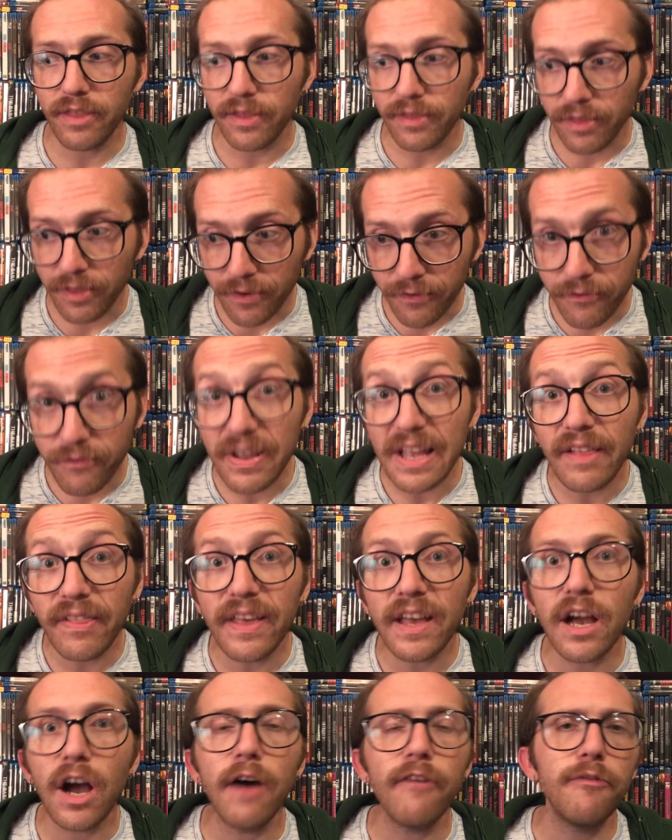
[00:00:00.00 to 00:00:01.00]
the
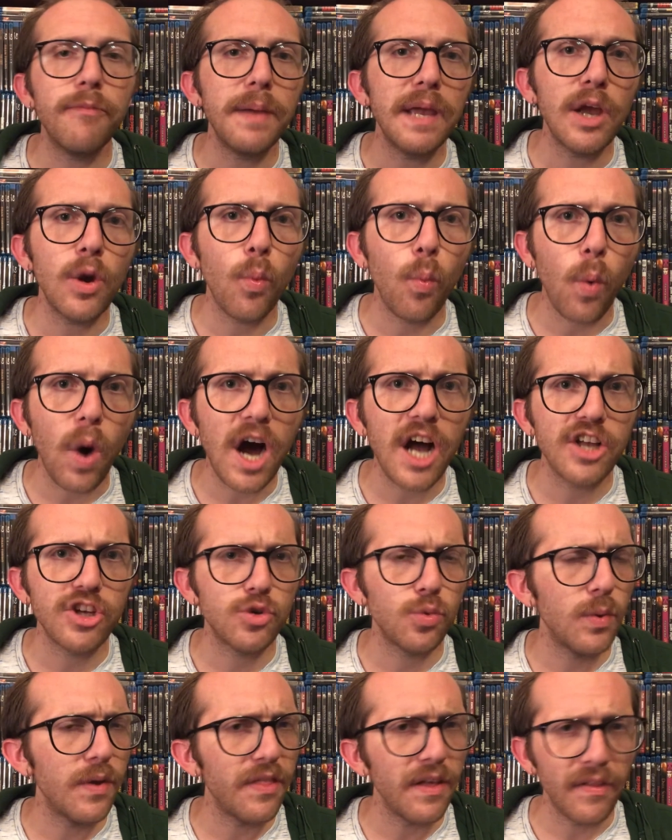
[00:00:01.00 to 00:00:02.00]
feeling of being watched
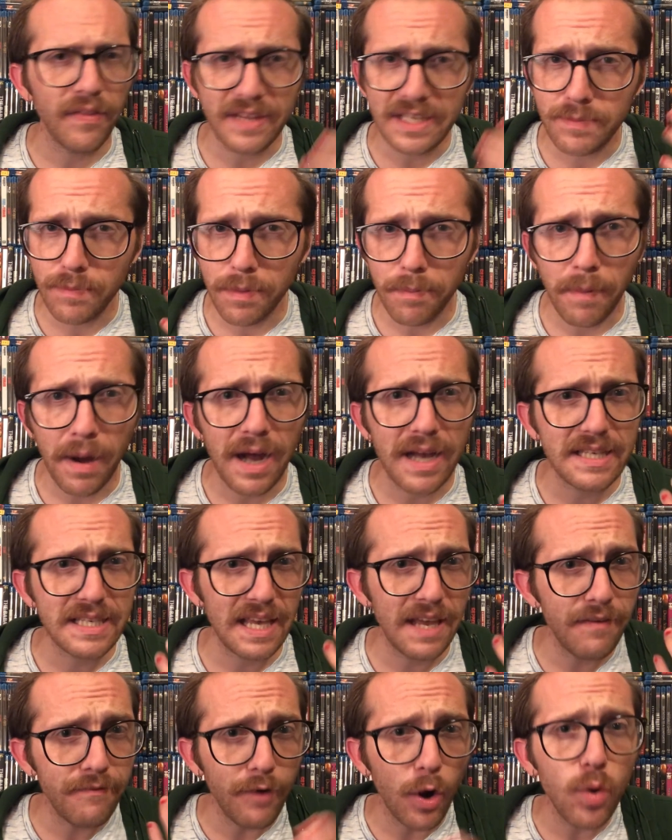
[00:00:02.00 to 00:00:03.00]
with Elizabeth Moss
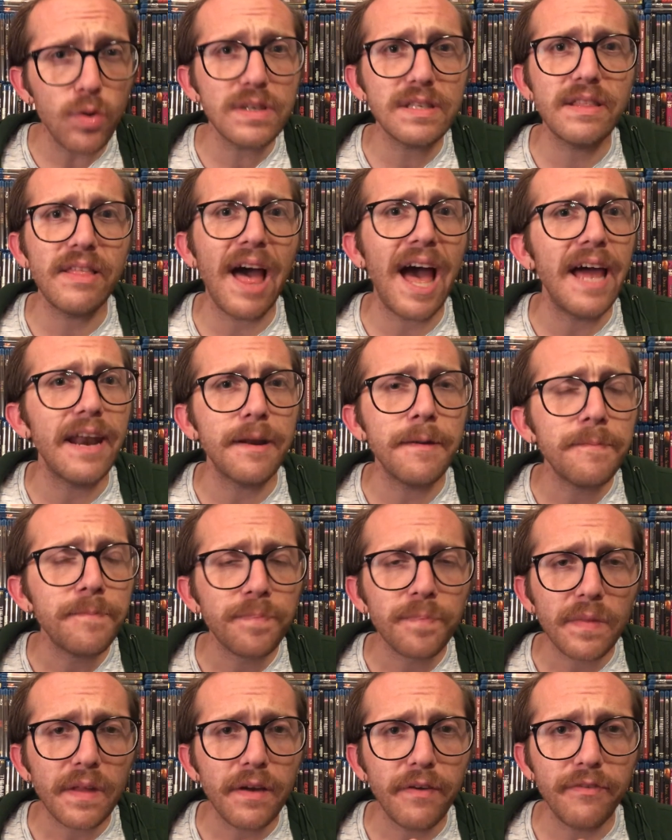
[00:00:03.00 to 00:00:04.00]
evokes that
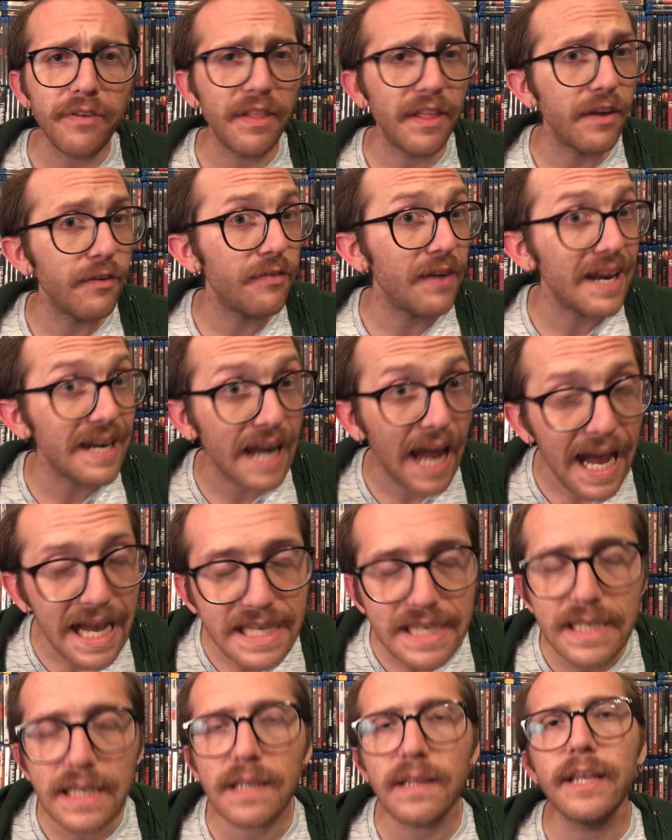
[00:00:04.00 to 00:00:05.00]
feeling
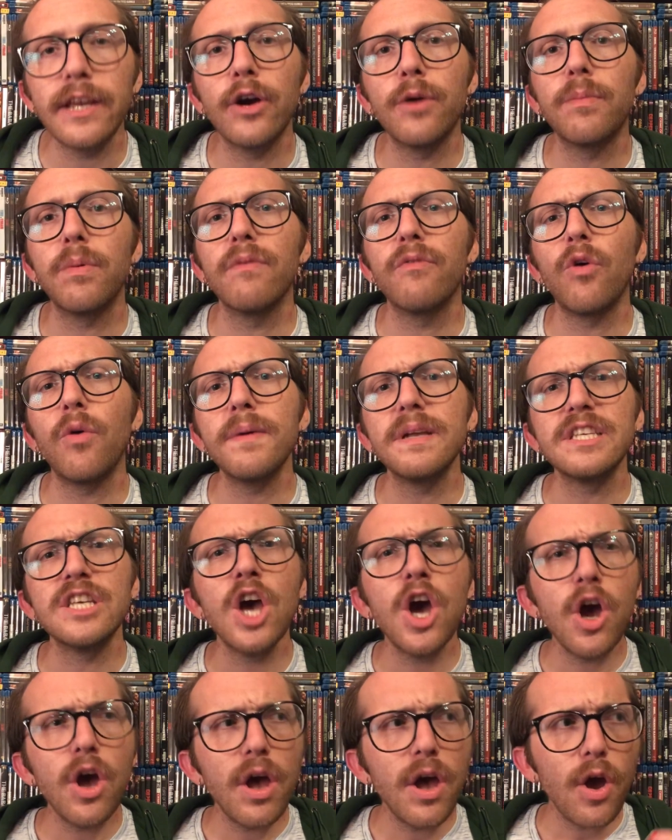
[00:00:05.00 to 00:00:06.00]
fantastically in her performance,
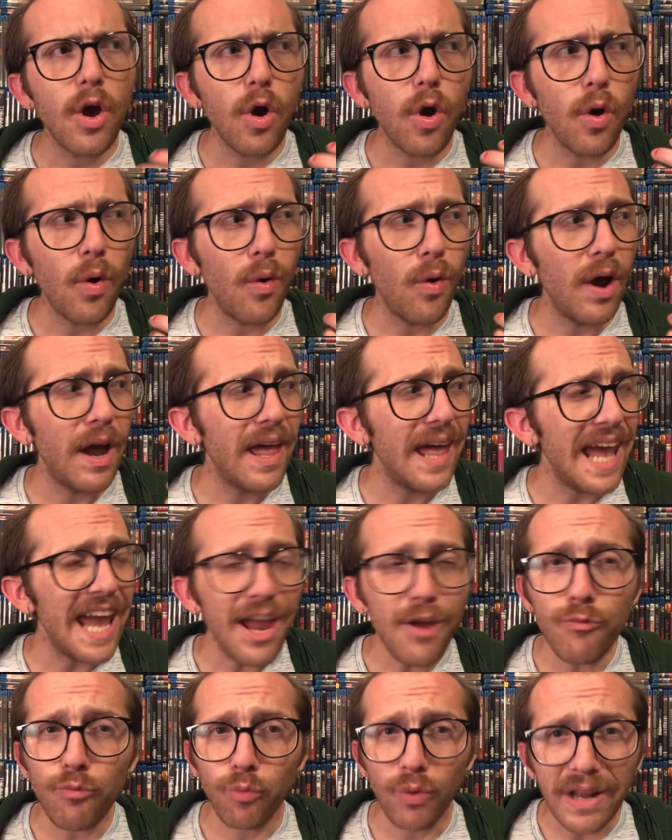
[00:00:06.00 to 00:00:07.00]

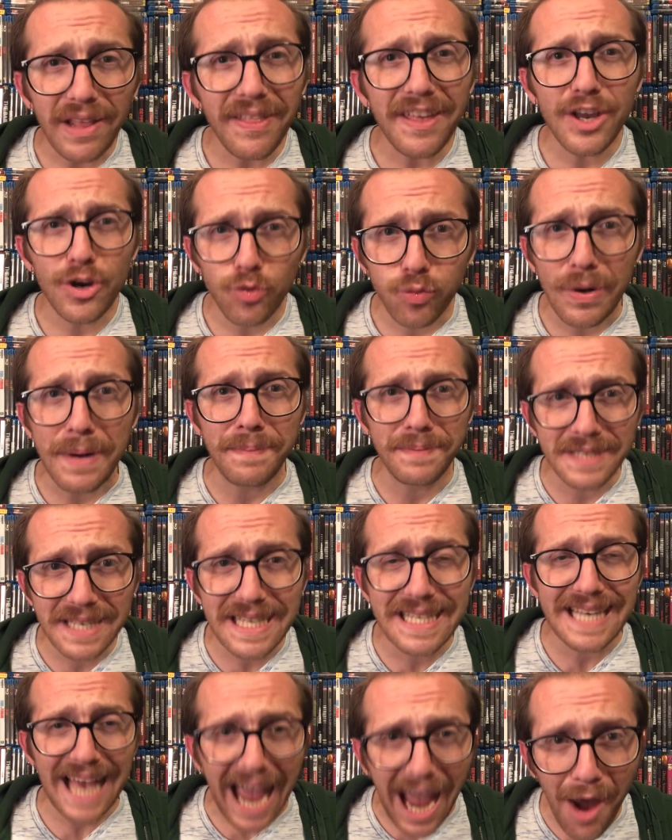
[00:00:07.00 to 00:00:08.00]
it really creeps
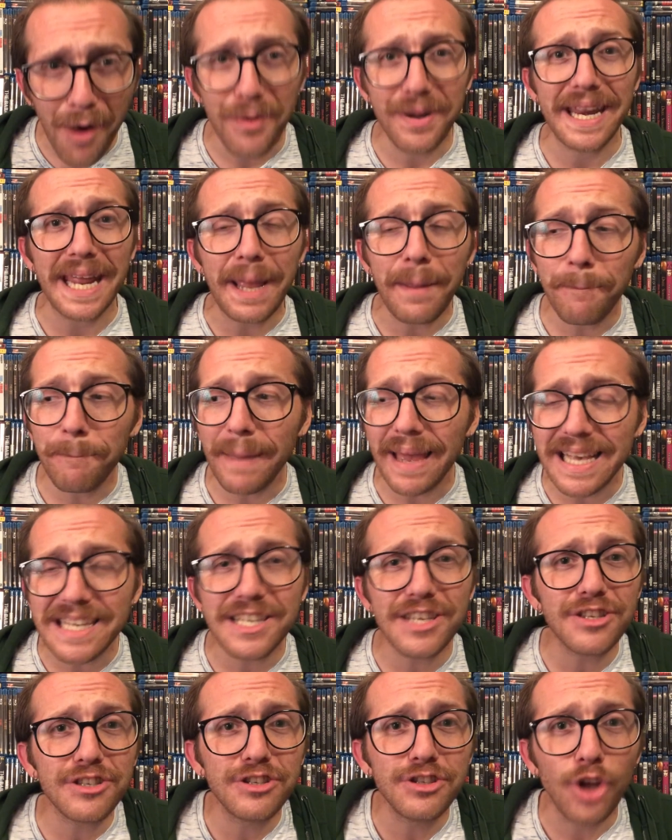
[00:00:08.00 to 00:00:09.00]
us out. It makes
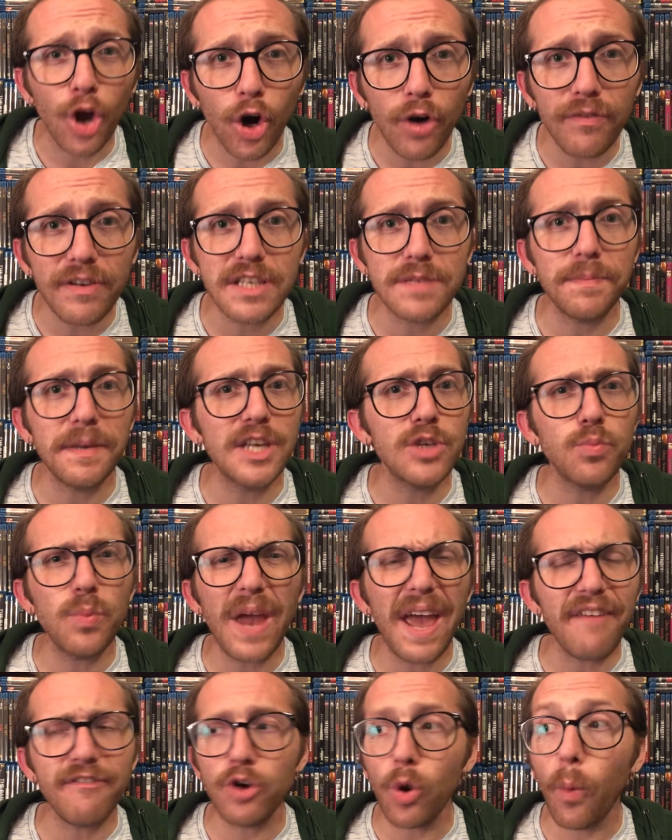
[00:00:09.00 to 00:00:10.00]
us nervous because we
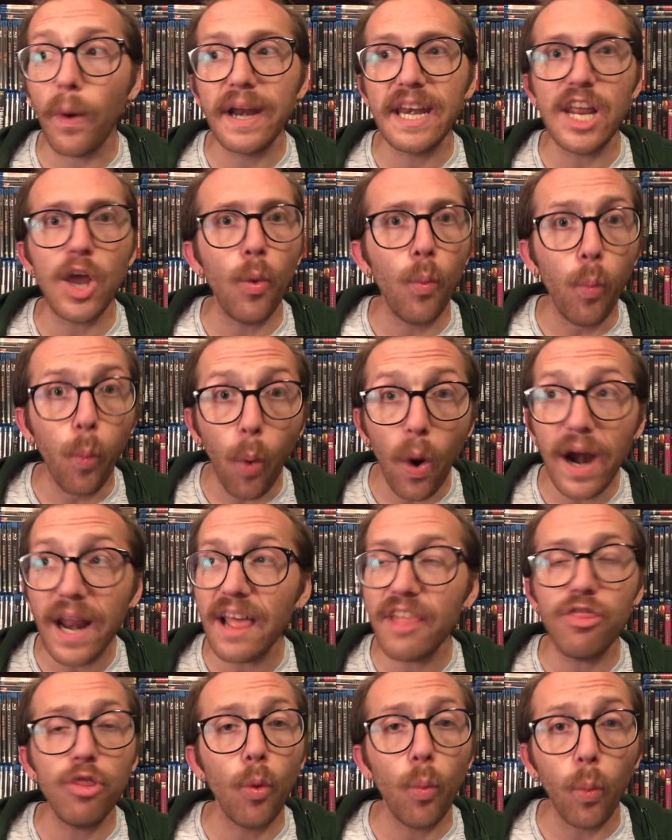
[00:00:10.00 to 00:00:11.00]
have no idea what
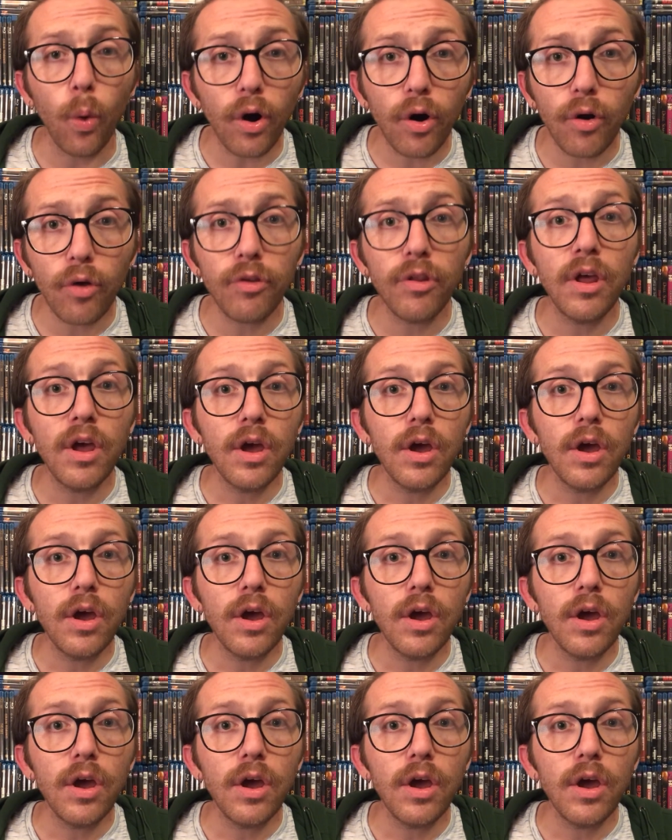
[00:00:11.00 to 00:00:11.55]
in the world